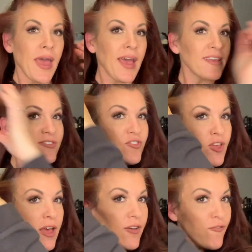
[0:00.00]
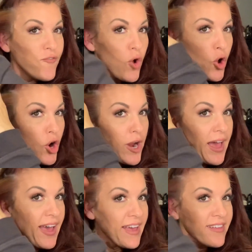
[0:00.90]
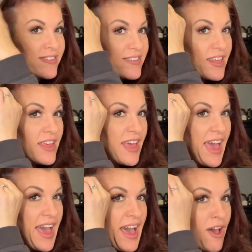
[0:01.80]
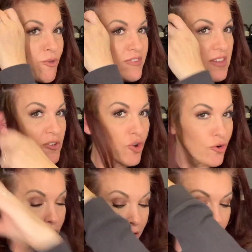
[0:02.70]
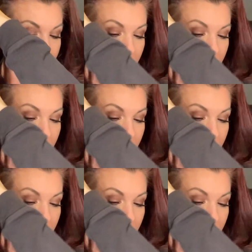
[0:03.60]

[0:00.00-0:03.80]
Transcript: as far as how to curl